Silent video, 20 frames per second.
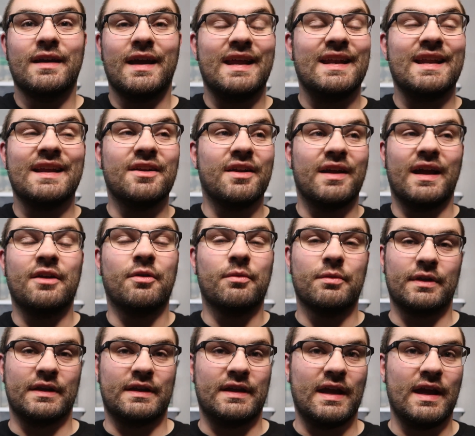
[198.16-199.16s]
and I don't
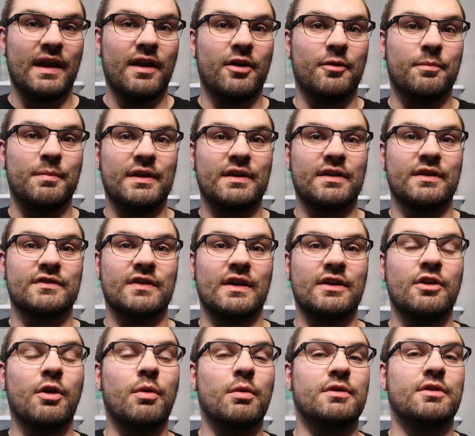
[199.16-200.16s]
really care because I
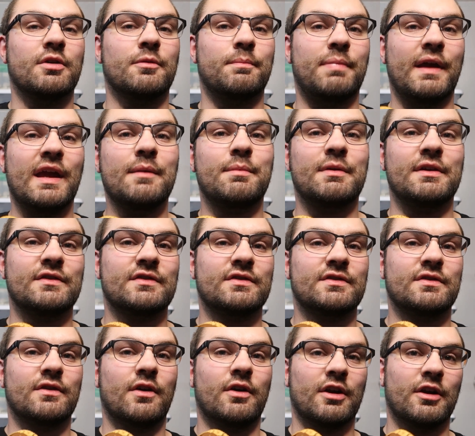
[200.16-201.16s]
know what their
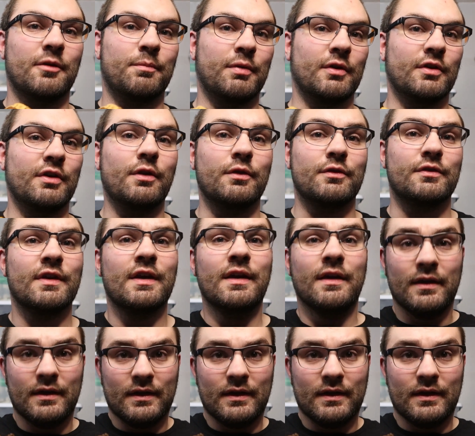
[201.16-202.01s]
babies are going to produce.